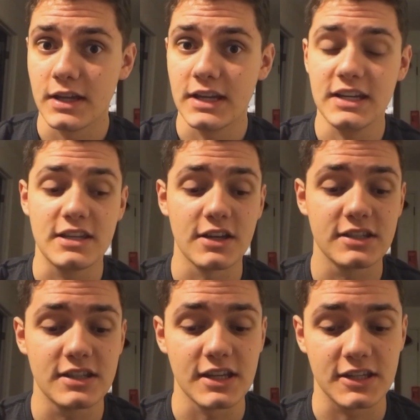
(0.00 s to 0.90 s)
He
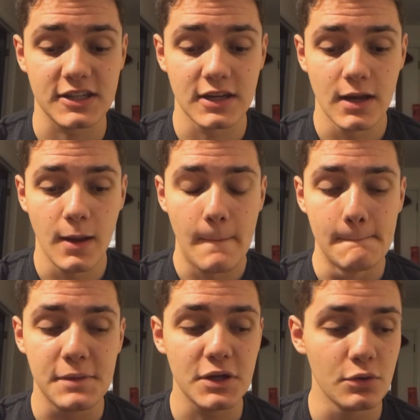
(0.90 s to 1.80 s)
does this
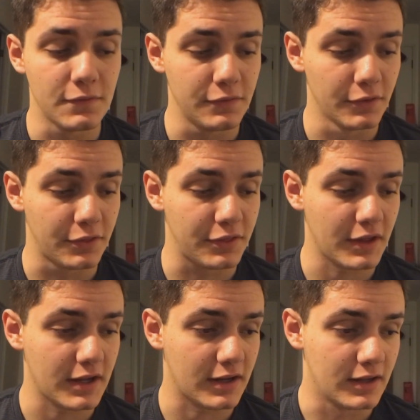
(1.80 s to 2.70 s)
beautiful
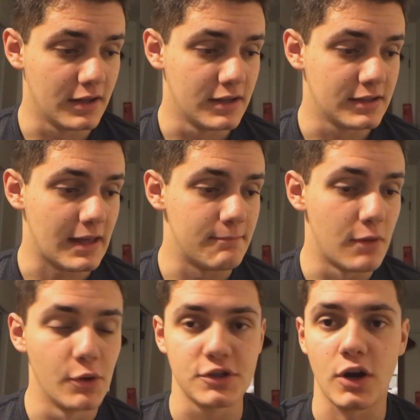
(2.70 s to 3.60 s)
thing that
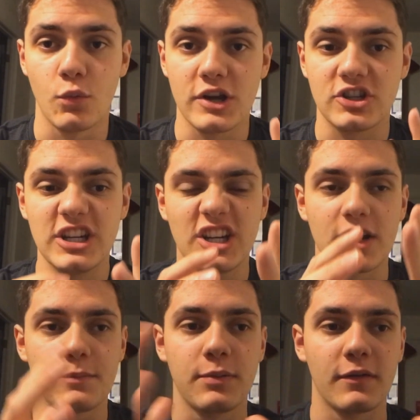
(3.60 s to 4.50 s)
Mozart wished he
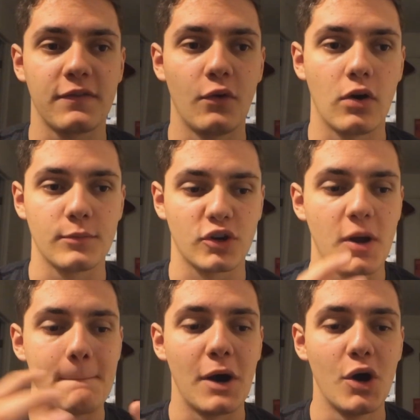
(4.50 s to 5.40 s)
could have performed or
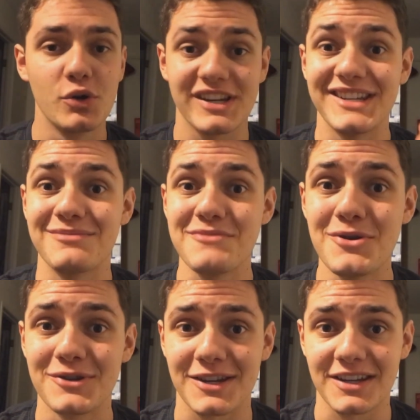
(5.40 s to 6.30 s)
composed in his
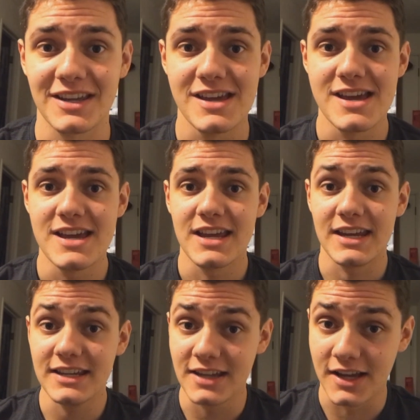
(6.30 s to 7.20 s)
music.
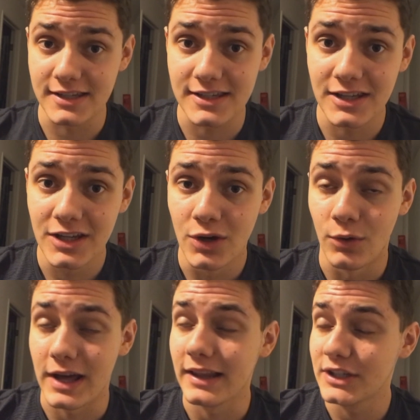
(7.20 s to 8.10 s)
He does
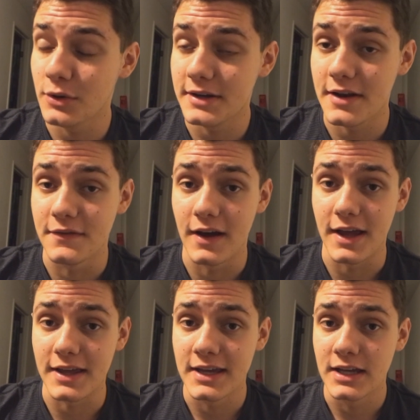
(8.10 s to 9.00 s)
what I like to
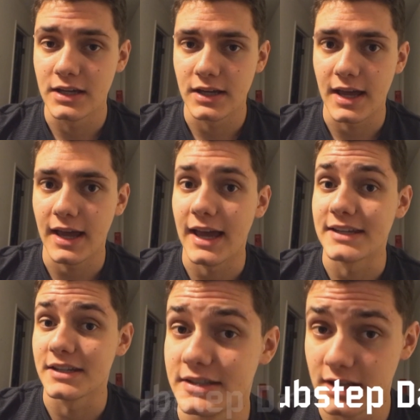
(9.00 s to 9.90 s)
identify
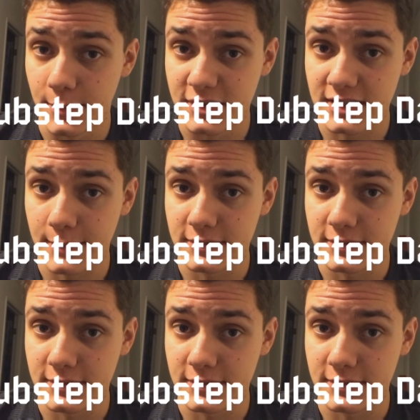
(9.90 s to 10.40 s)
as a dubstep